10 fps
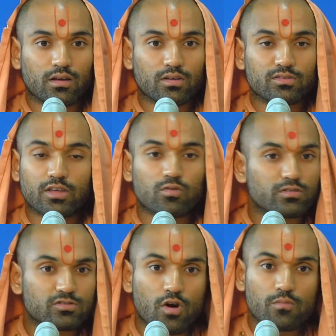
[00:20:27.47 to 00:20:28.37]
Said,
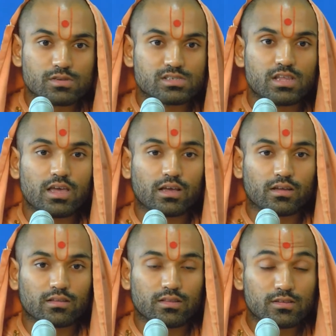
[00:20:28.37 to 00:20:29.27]
It's our mistake.
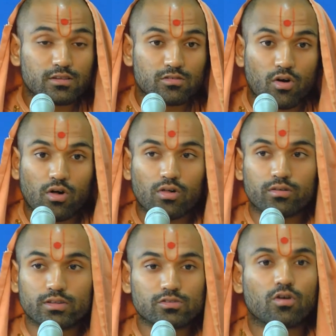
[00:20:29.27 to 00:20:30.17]
This is all
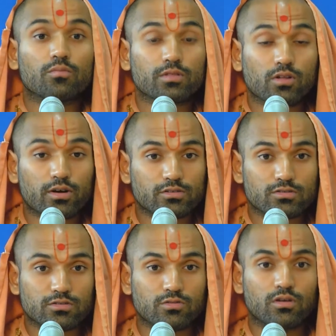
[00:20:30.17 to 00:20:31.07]
this all belongs
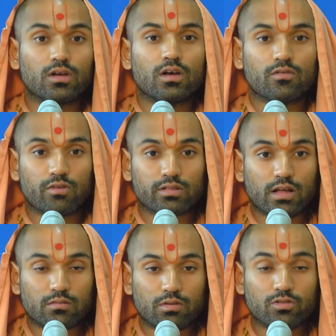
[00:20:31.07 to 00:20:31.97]
to Vartal
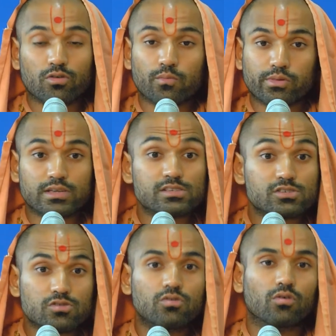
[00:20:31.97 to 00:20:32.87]
Mandir. Please
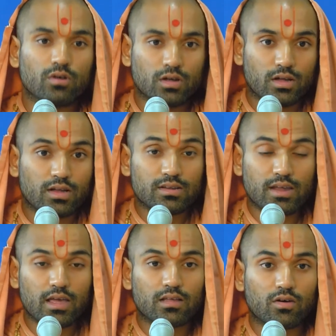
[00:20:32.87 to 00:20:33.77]
do
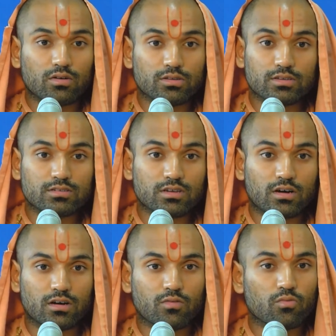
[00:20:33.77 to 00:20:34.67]
take all this.
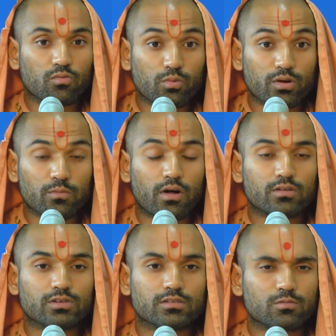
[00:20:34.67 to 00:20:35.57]
Uh, we
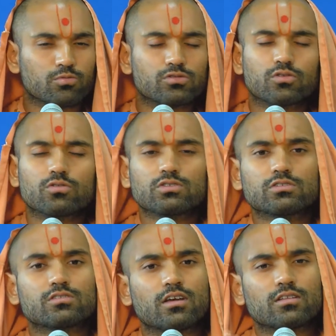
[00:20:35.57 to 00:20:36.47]
apologize. Puja Guruji
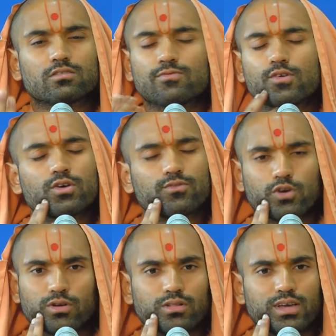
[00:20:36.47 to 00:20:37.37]
said it's very,
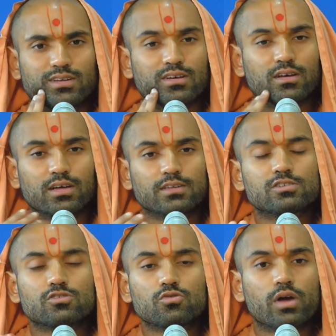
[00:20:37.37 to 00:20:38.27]
very late. It's
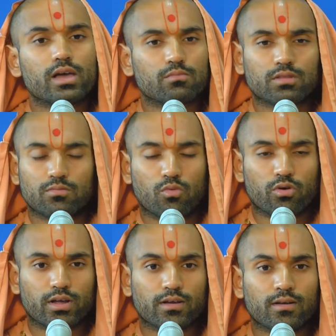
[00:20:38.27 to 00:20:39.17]
2 a.m. in the morning.